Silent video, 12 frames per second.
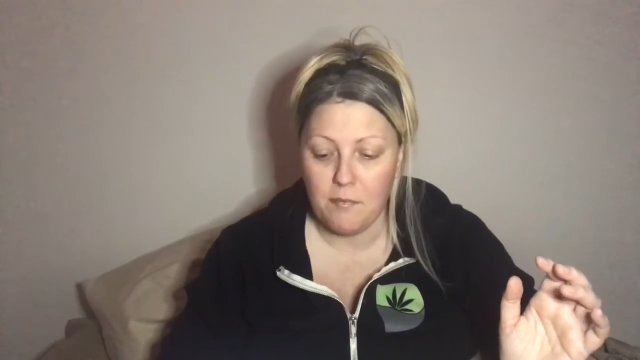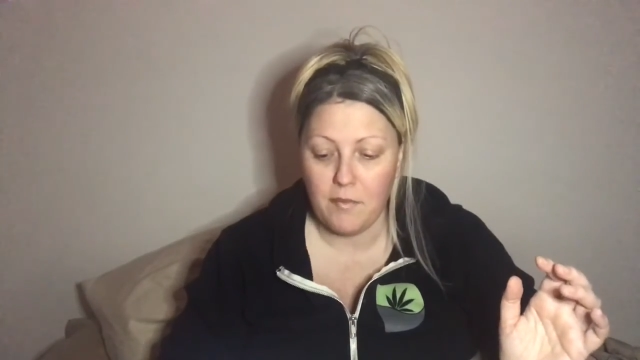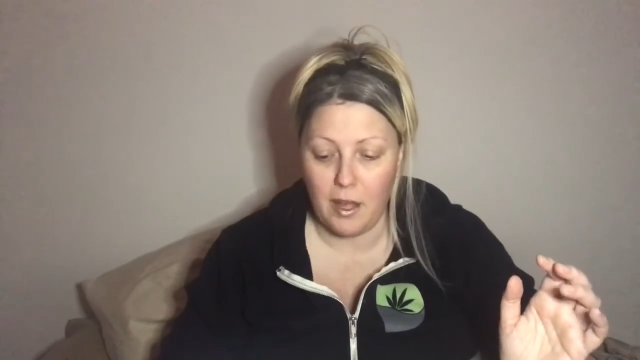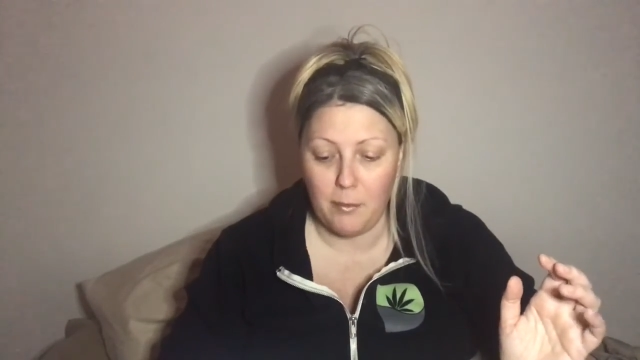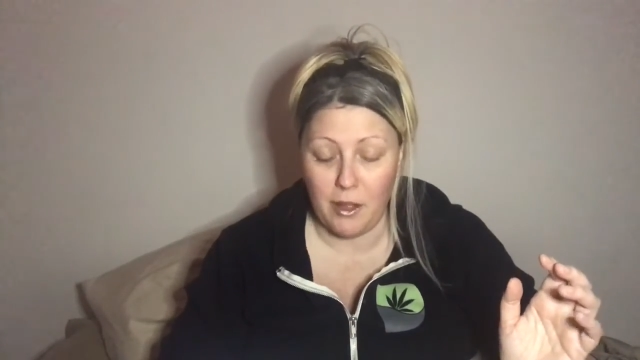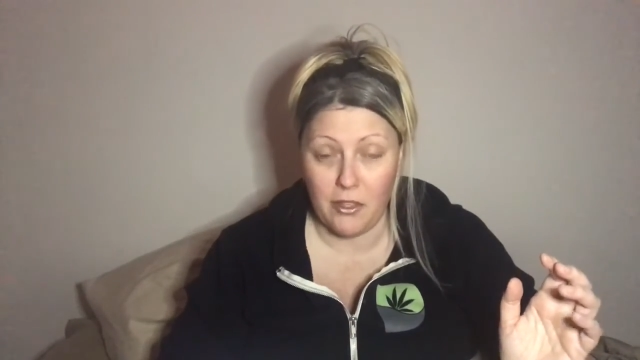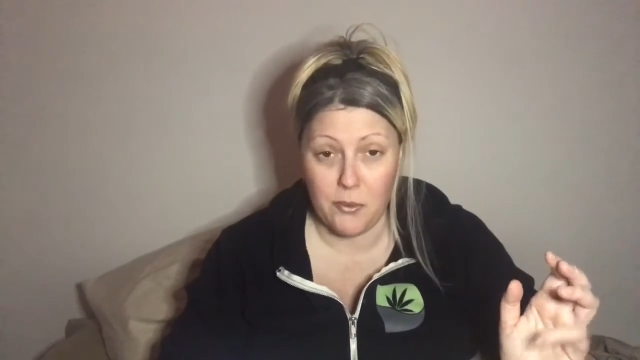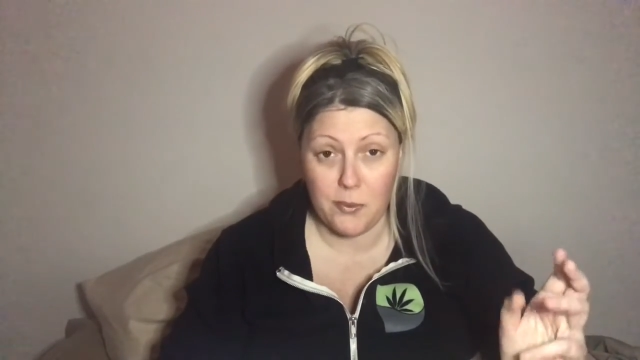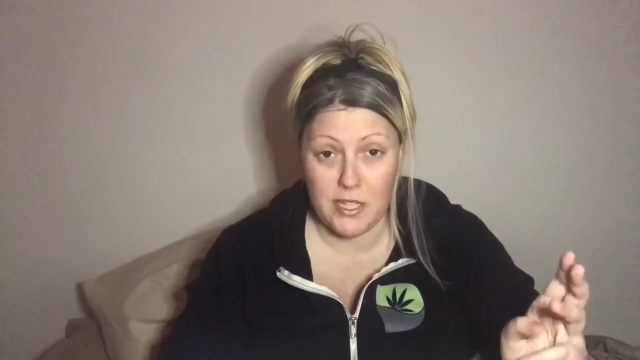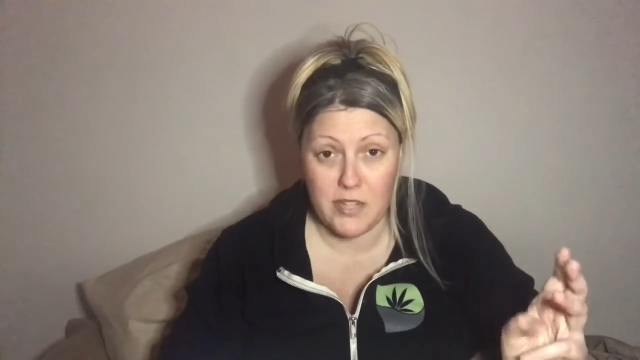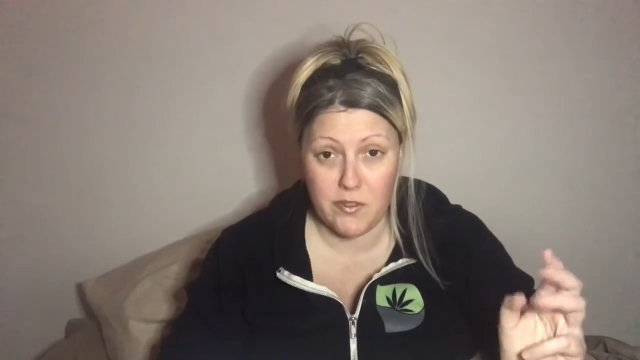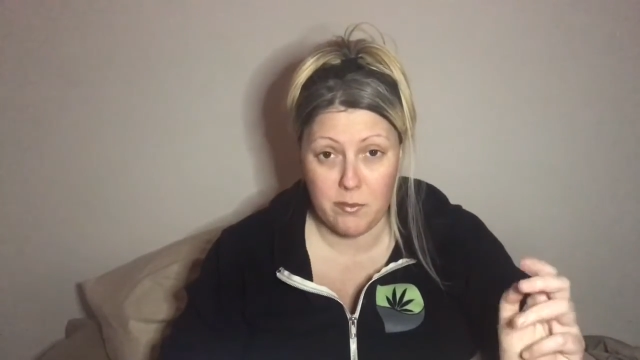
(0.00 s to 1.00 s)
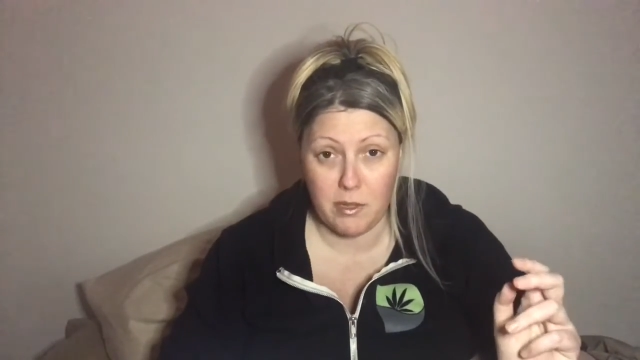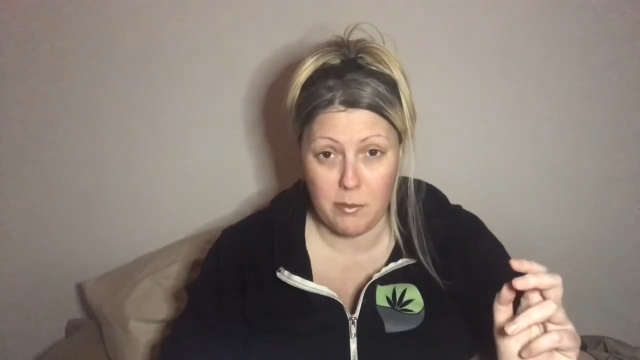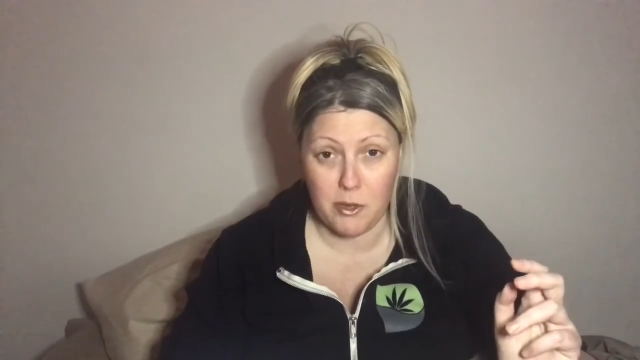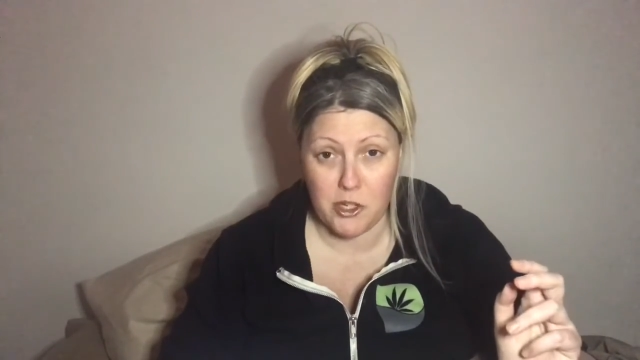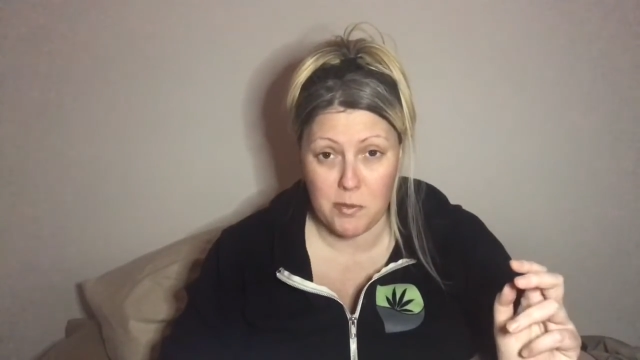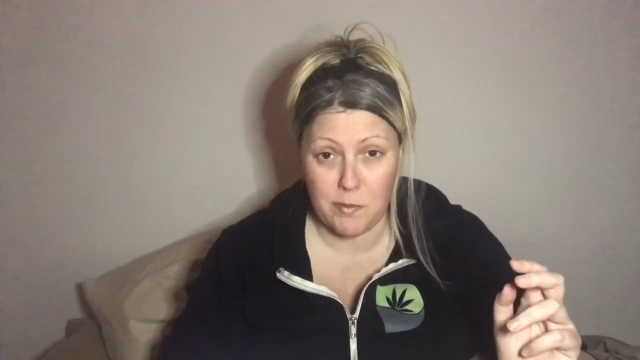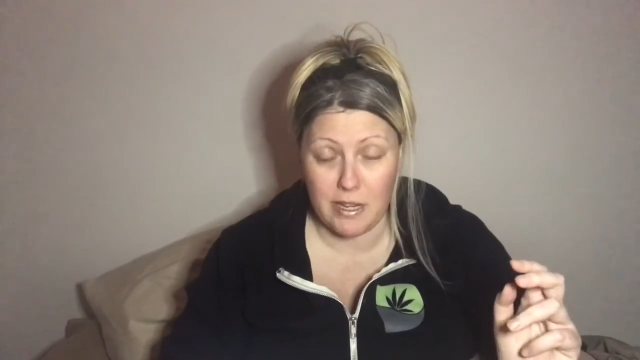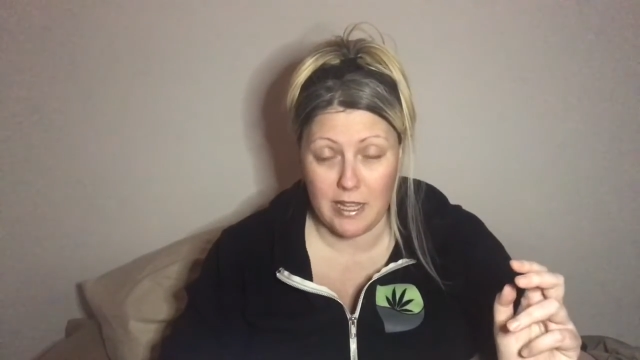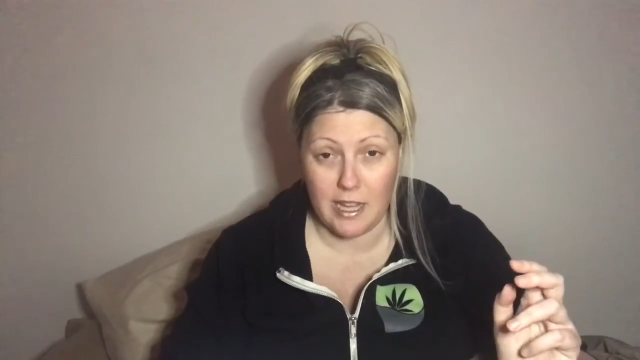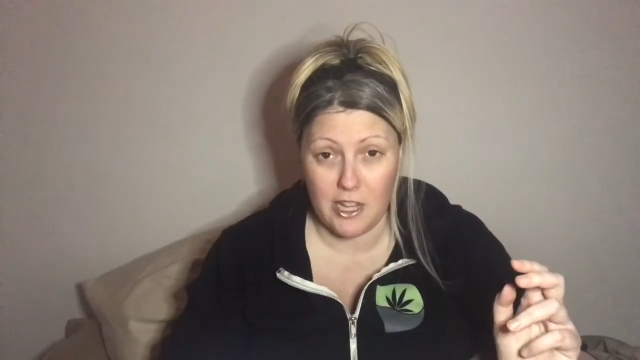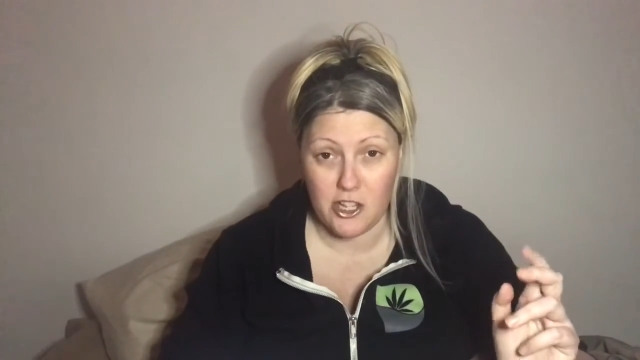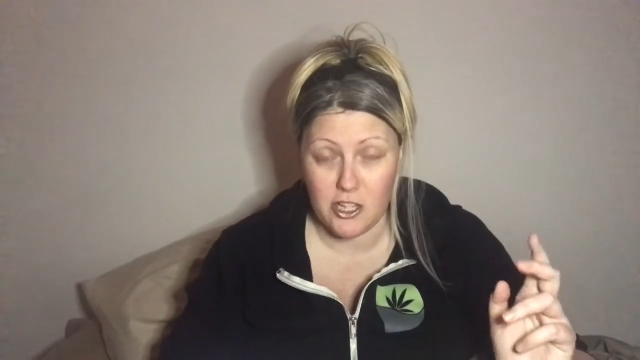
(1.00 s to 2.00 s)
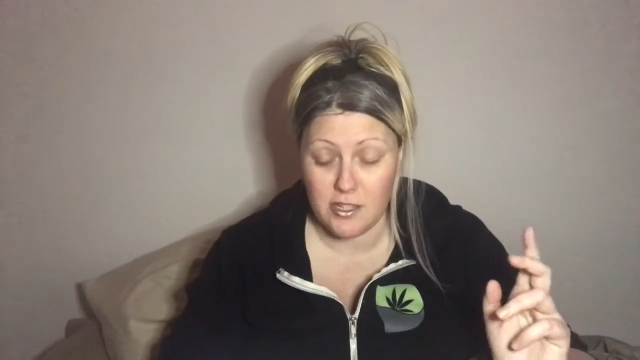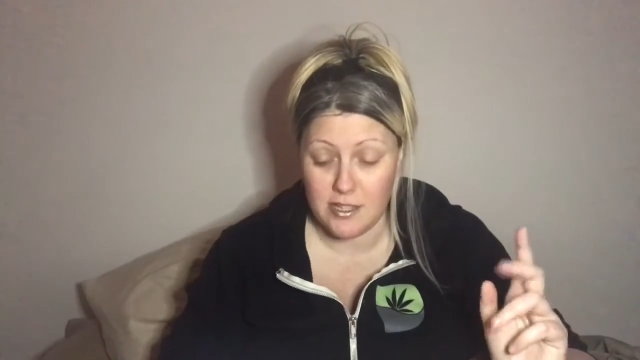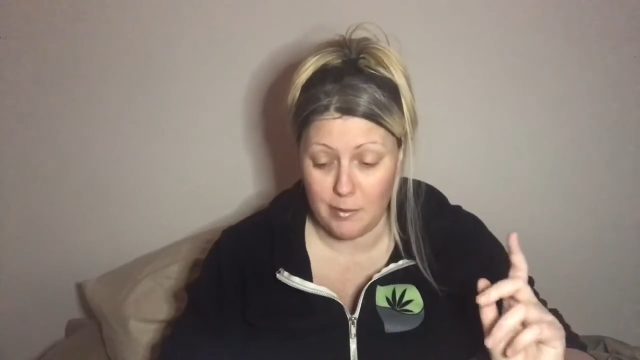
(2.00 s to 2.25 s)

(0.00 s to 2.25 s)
I'm on 3 different blood pressure medications,